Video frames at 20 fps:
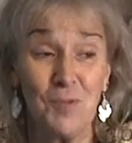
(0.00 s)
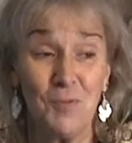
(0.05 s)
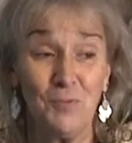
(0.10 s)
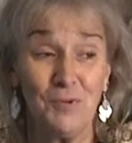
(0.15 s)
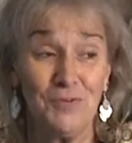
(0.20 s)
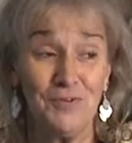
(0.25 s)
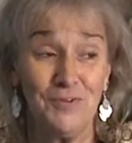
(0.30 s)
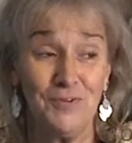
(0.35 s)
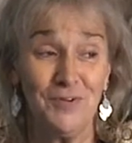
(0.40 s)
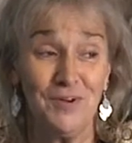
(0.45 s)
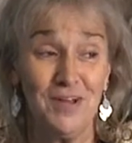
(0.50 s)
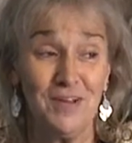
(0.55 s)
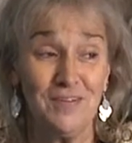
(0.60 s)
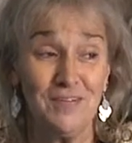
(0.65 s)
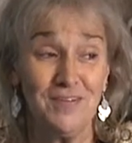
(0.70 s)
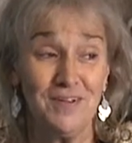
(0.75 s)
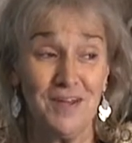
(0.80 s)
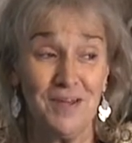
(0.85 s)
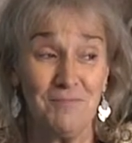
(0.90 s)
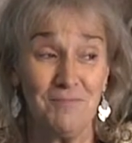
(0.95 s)
we'll see you
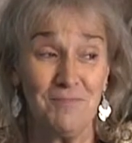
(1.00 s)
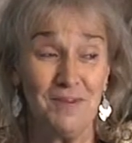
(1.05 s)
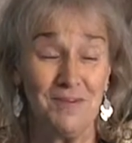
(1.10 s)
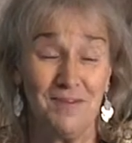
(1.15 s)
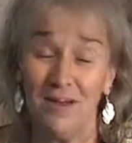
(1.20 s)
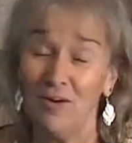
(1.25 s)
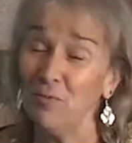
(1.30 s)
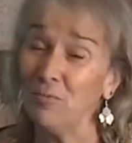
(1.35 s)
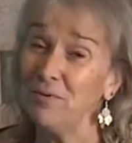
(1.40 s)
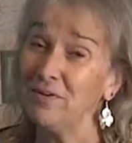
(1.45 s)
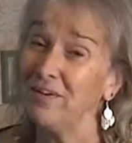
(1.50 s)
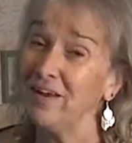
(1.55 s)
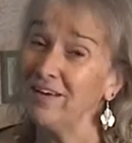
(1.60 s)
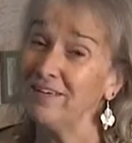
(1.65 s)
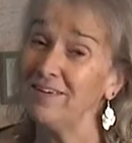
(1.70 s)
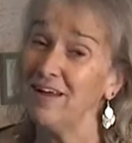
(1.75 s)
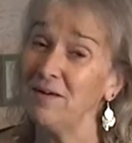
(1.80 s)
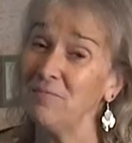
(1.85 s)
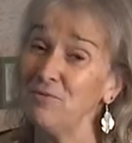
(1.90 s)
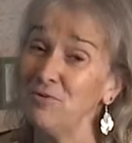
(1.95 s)
next time. Hope you
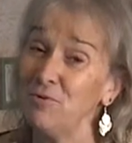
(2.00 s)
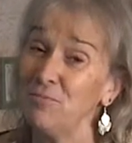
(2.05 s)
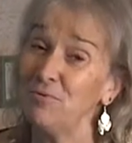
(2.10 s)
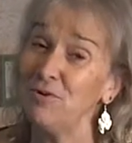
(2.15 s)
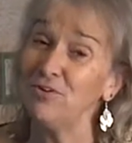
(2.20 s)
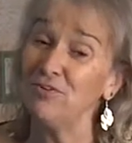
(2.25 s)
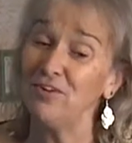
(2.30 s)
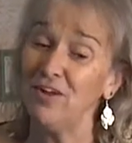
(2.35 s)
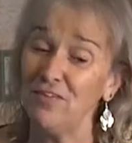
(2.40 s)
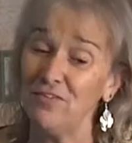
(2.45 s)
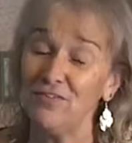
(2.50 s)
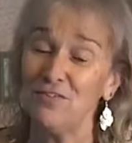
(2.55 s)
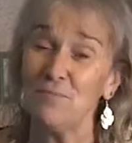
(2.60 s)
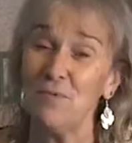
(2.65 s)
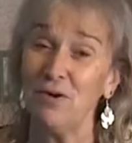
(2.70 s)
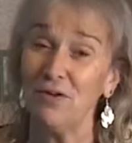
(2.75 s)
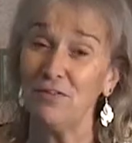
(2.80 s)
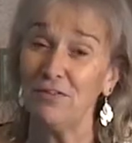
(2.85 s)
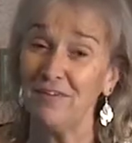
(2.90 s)
take time to appreciate the small